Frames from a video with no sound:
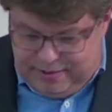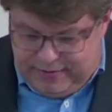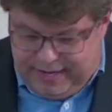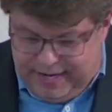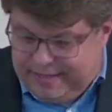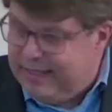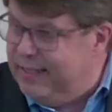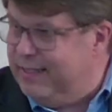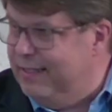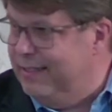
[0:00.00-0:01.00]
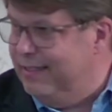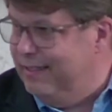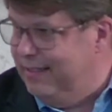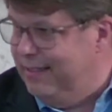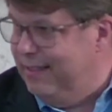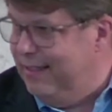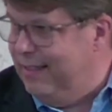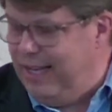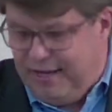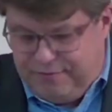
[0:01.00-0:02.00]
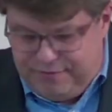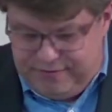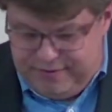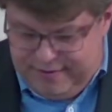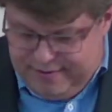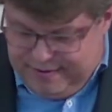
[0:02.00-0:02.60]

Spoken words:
created Eve.